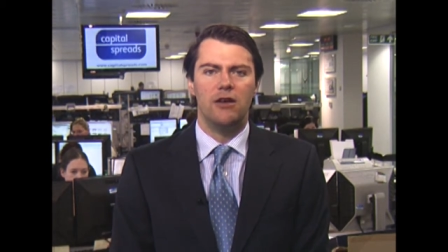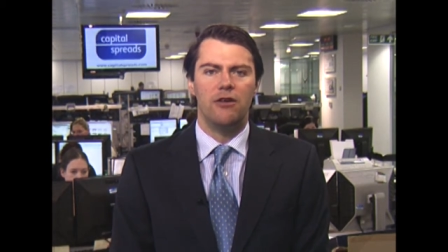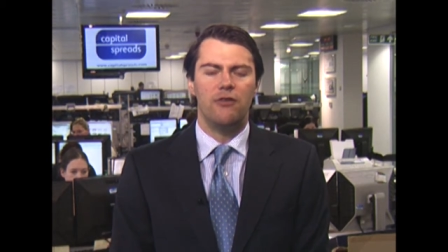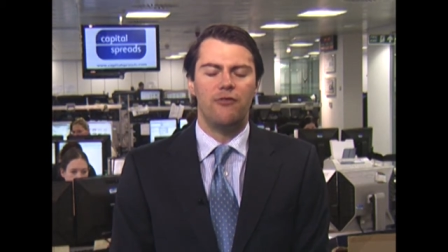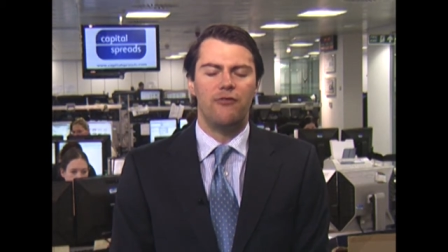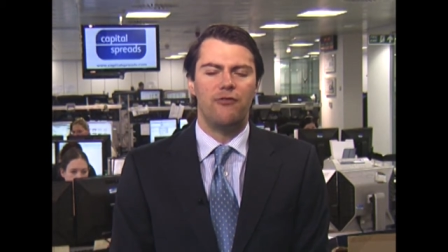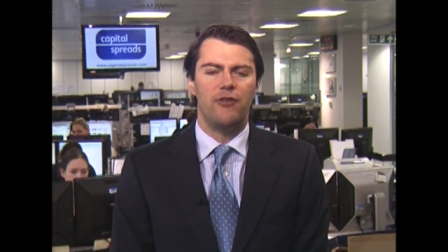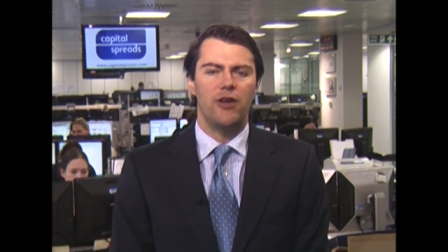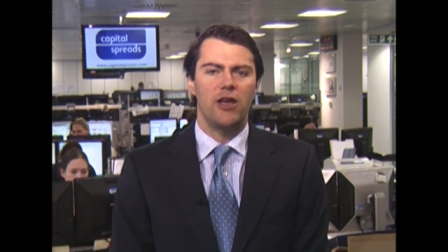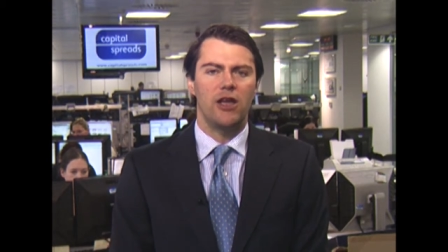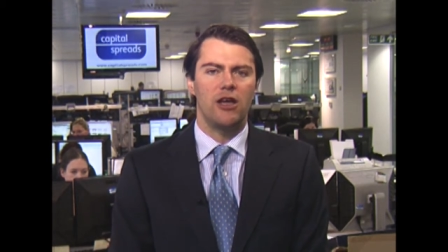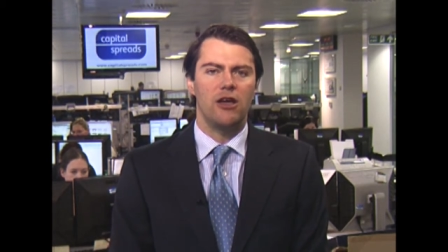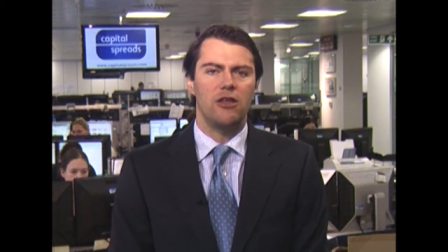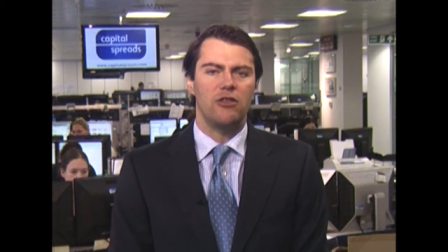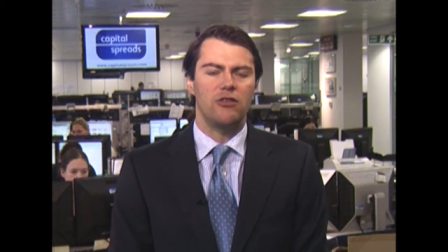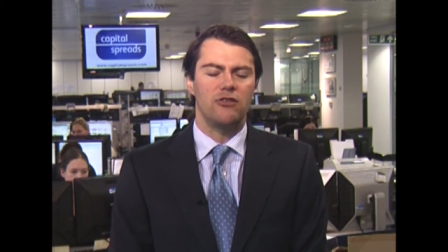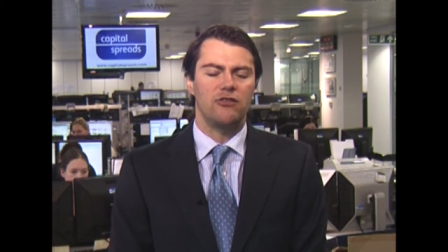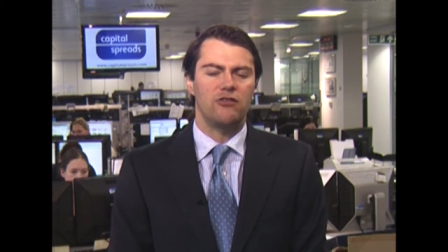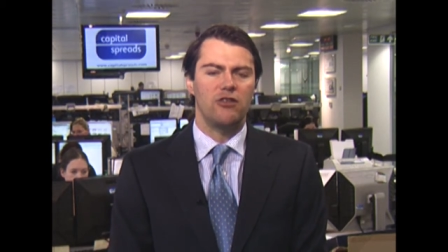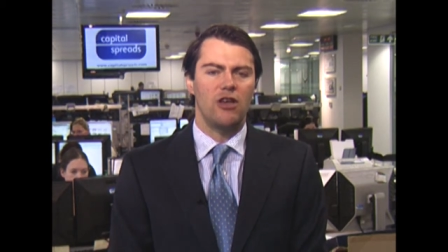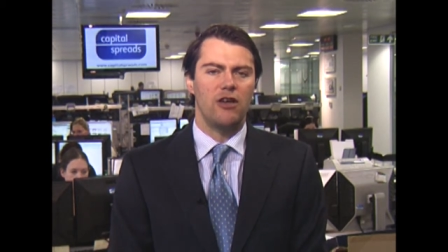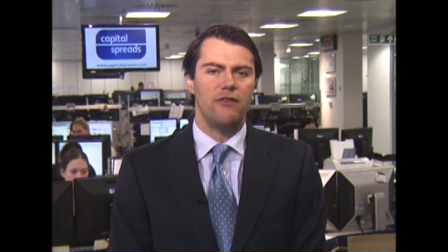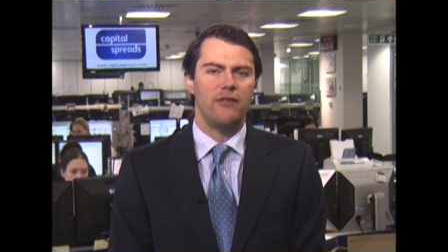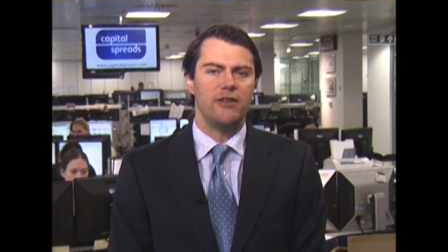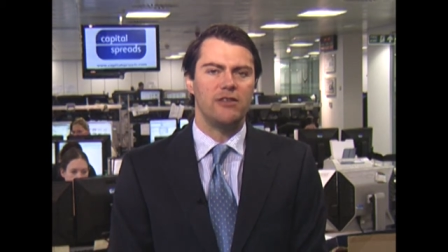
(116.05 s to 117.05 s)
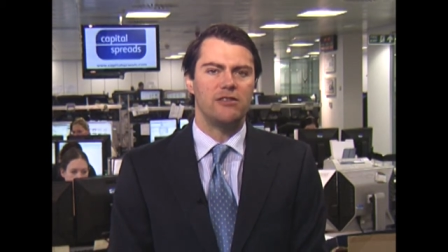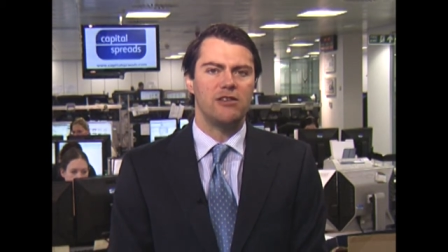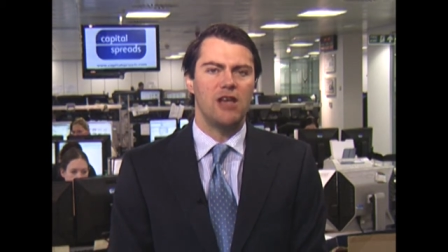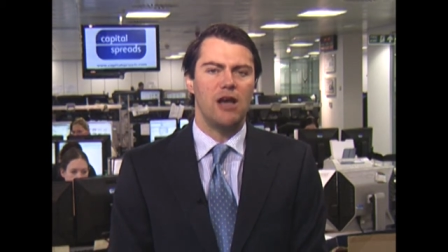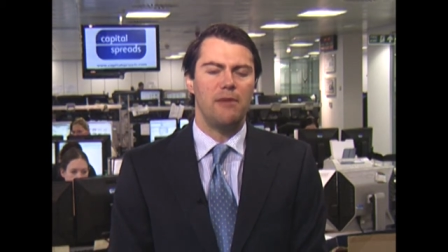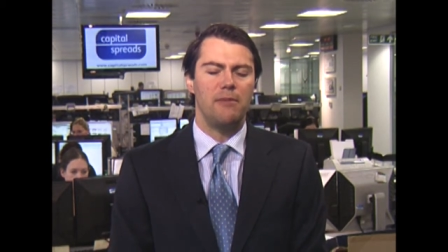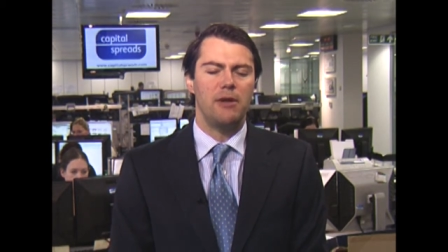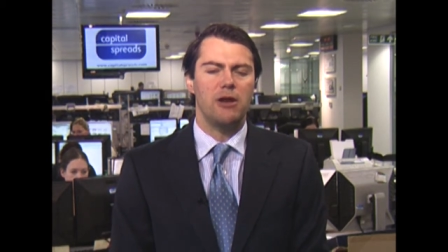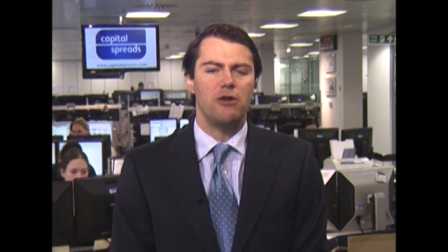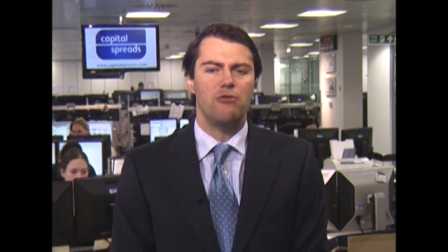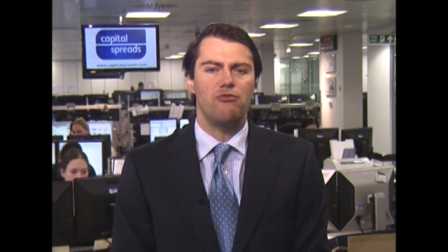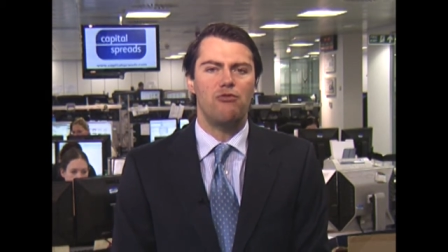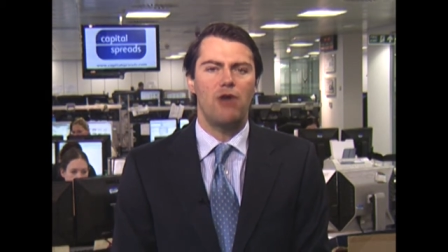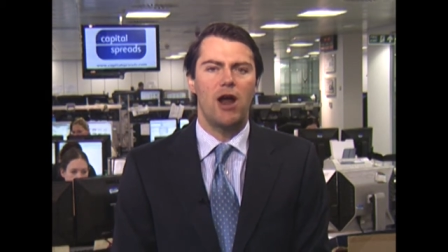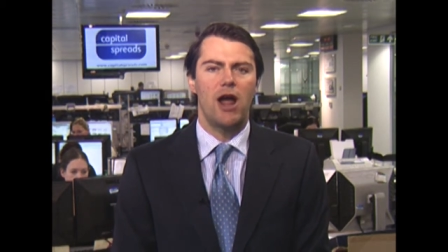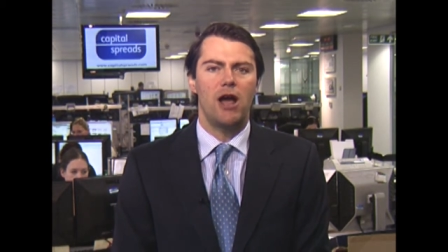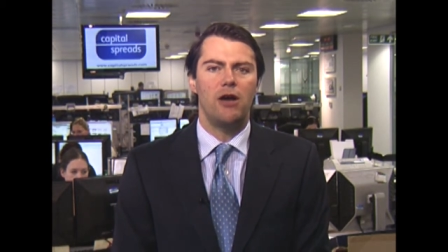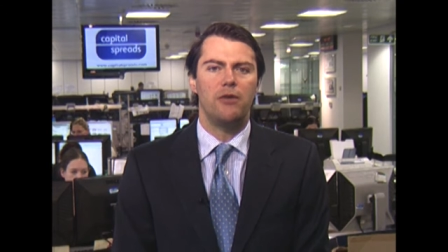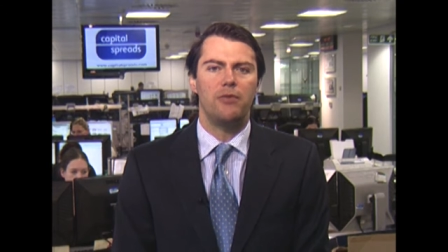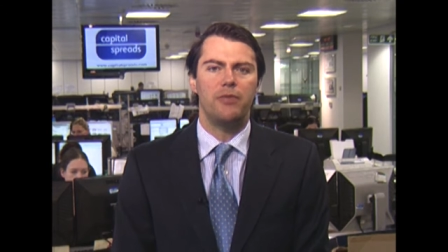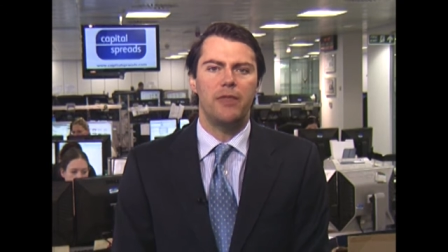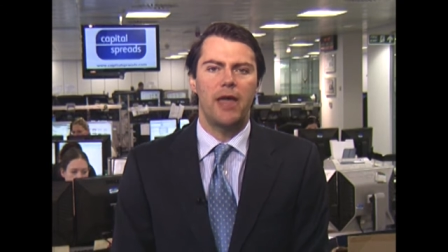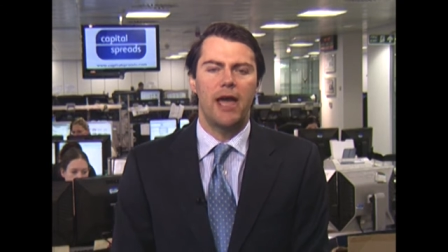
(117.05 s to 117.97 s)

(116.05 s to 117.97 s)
survey to come in around